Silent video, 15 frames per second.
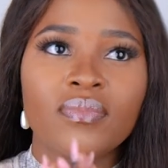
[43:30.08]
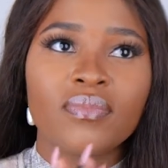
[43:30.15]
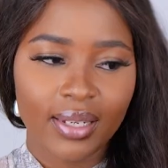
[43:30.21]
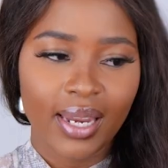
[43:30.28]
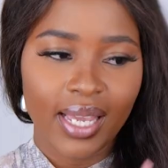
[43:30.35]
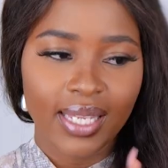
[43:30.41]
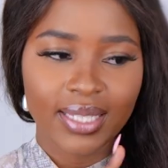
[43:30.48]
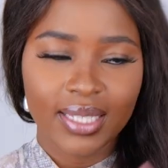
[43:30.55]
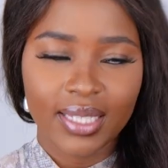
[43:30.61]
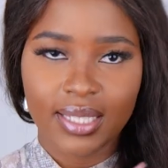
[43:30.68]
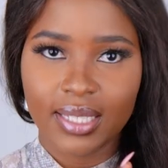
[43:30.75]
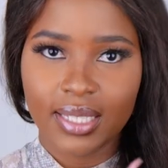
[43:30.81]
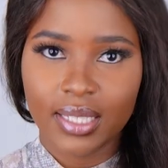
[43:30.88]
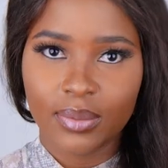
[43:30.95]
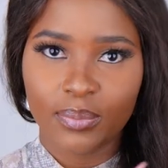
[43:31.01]
Next
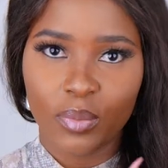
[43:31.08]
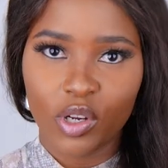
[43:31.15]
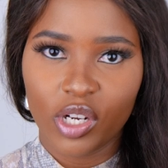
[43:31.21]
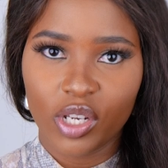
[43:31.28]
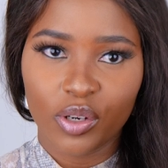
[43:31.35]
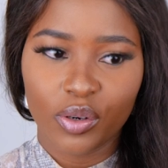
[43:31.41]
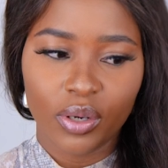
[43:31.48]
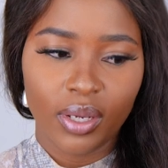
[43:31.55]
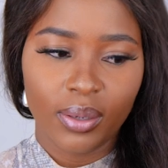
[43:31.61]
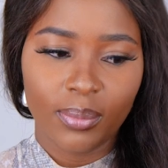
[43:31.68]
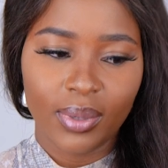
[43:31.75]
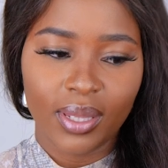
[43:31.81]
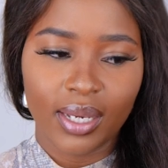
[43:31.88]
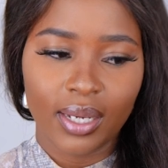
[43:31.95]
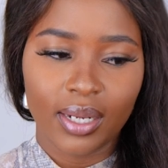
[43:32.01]
is this body
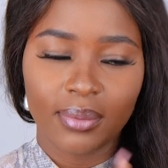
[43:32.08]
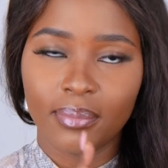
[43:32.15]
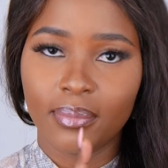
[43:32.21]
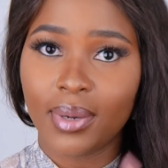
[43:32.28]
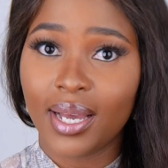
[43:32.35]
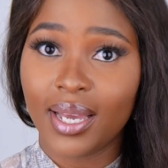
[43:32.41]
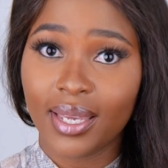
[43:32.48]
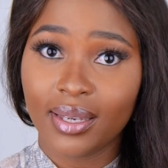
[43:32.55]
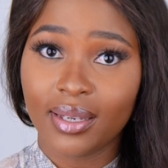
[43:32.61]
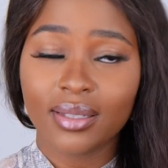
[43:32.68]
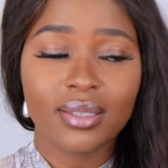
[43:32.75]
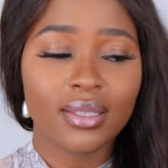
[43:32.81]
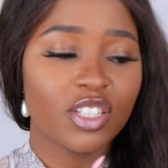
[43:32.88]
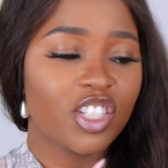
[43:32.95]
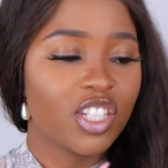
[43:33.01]
cream that Maya
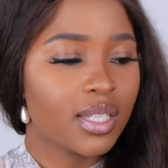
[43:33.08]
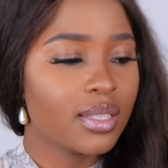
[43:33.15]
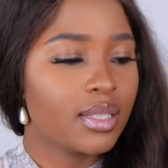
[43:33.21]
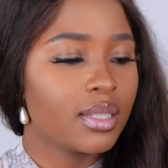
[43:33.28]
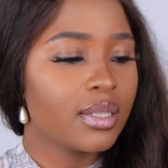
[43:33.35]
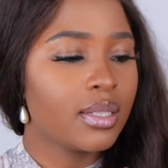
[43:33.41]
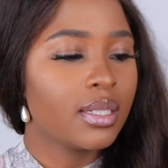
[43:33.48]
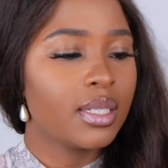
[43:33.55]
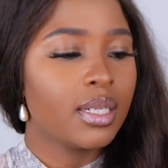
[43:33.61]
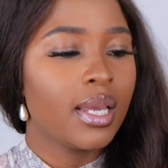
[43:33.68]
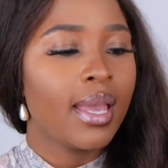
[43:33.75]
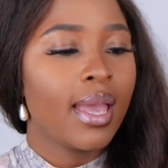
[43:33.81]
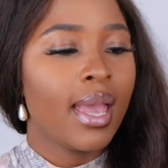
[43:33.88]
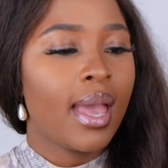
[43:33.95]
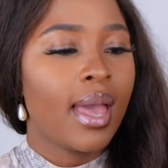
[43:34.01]
suggested.
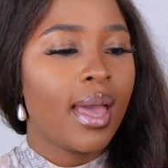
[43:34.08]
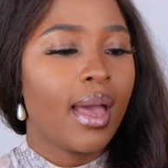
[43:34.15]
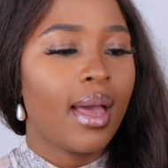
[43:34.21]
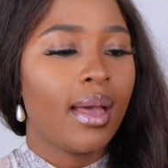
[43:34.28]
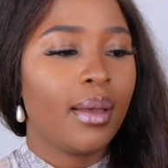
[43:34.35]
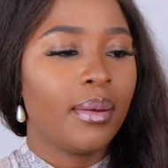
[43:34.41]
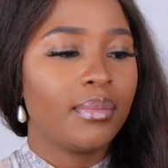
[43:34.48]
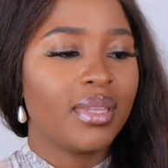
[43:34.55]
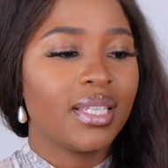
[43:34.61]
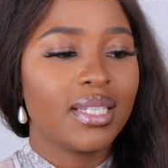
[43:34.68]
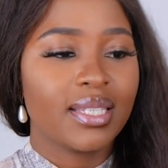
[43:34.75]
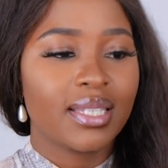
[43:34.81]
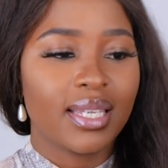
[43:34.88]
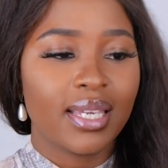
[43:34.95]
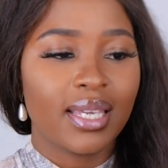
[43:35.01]
Um,
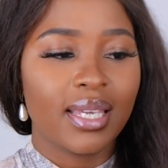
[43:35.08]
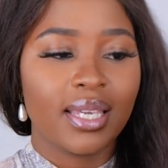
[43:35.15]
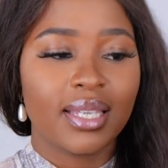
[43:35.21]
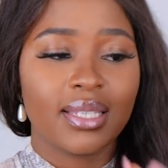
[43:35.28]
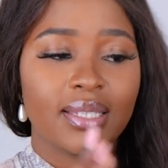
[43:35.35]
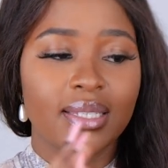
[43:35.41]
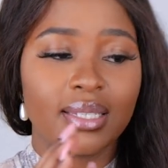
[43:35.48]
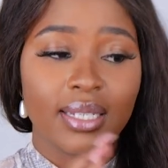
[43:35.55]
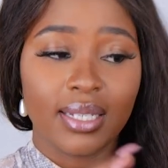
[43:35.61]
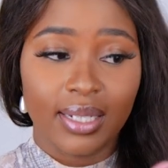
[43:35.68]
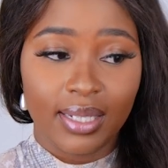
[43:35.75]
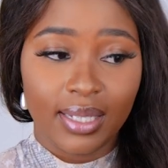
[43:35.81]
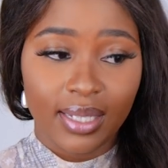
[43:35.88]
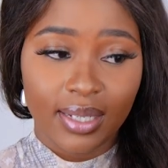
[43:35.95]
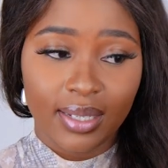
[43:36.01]
this is
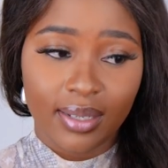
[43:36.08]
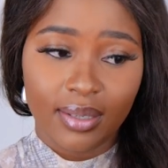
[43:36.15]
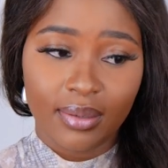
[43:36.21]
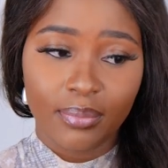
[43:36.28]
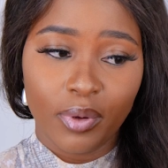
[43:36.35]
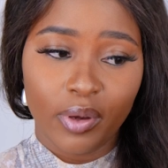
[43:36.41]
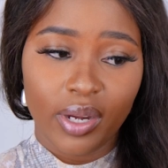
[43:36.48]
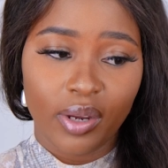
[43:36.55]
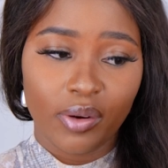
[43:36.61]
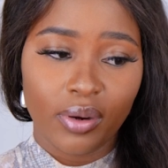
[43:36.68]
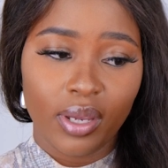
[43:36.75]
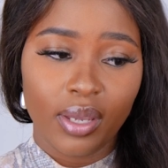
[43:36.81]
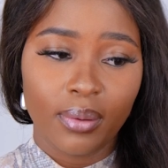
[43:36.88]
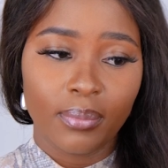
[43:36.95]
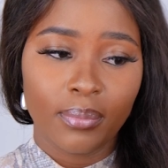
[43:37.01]
Delina Body
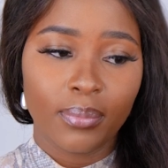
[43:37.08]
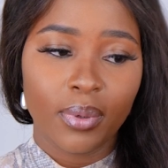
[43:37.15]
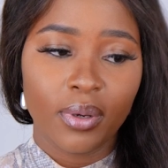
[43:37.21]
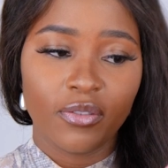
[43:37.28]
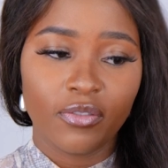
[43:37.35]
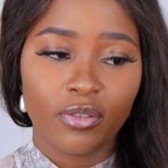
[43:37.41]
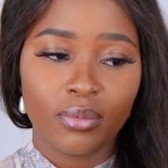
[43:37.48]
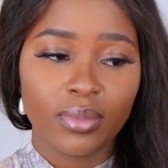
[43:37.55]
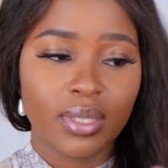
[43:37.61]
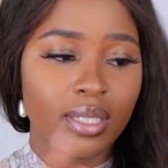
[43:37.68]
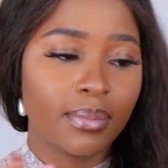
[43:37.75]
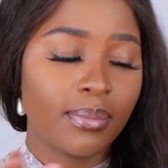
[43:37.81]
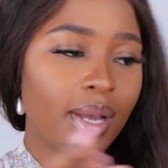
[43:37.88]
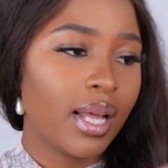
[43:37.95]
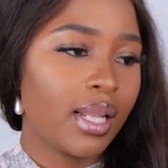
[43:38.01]
Cream. Parfums
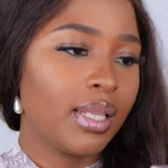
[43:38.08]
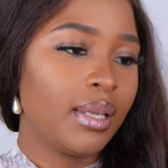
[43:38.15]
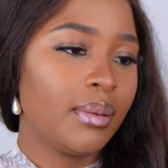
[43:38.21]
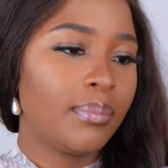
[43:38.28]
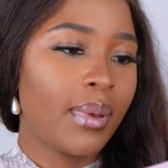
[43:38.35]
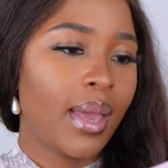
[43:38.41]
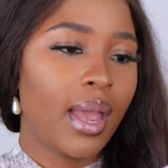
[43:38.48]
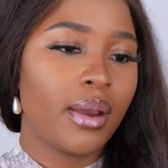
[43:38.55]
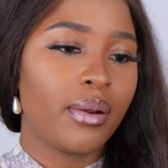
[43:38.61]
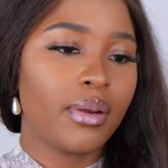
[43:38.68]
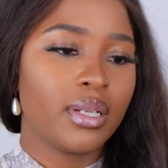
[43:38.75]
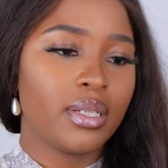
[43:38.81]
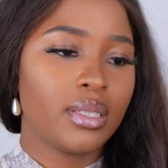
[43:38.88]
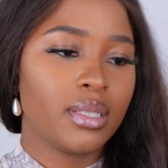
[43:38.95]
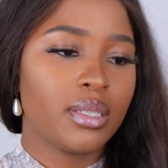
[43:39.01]
de Marly
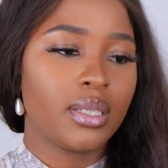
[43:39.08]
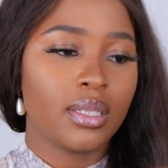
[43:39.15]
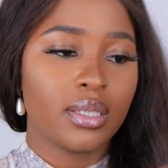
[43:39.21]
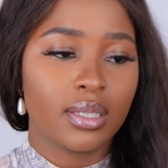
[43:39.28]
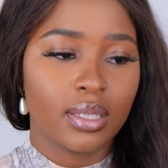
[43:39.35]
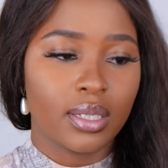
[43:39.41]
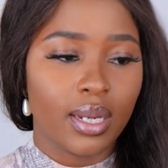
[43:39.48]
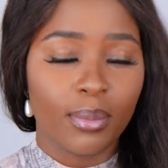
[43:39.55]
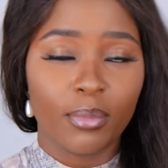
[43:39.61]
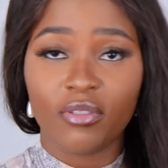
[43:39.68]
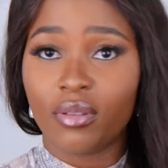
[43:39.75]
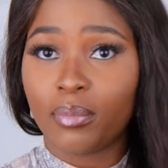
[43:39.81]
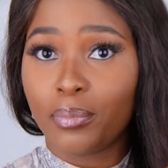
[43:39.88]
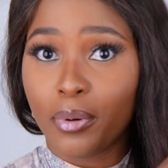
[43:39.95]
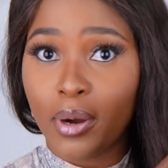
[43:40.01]
Paris is the name
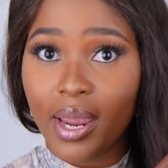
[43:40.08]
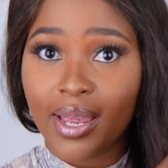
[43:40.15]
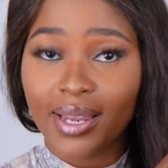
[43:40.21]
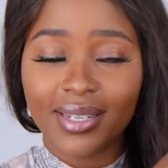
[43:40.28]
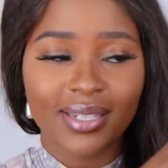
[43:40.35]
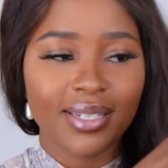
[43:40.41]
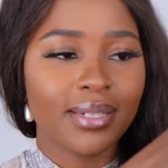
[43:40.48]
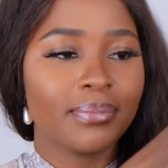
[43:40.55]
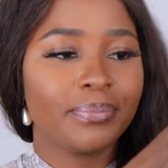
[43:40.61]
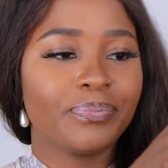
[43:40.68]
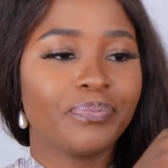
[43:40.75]
of the brand.